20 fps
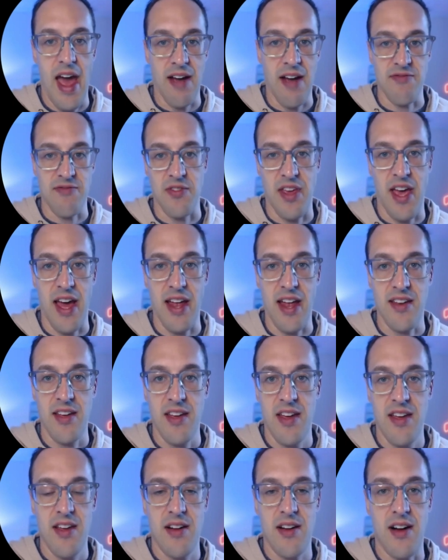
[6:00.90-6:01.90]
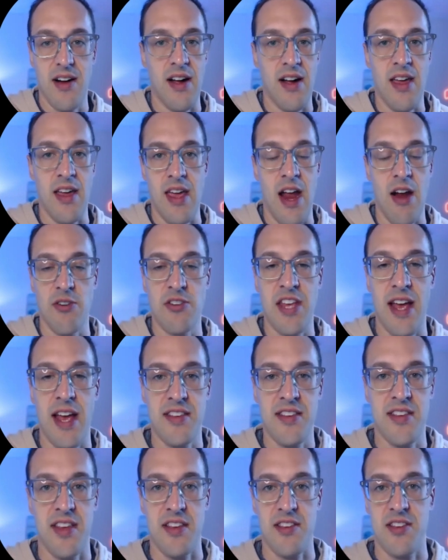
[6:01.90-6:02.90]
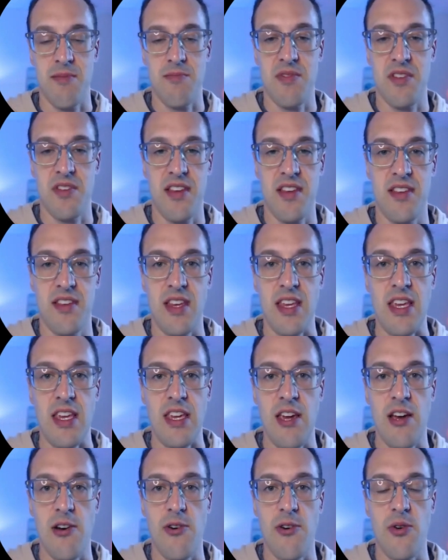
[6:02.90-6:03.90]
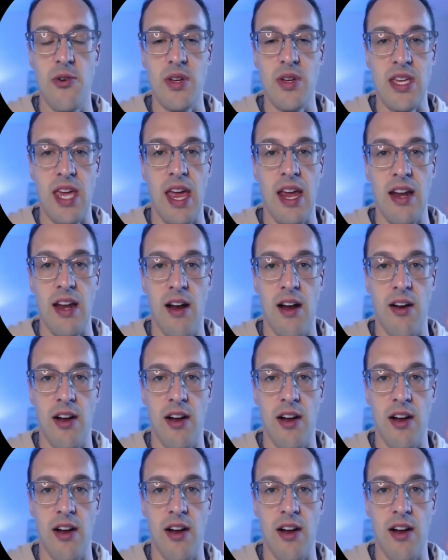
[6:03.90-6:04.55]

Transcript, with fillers: after that. Uh, air Test Systems CEO Gayn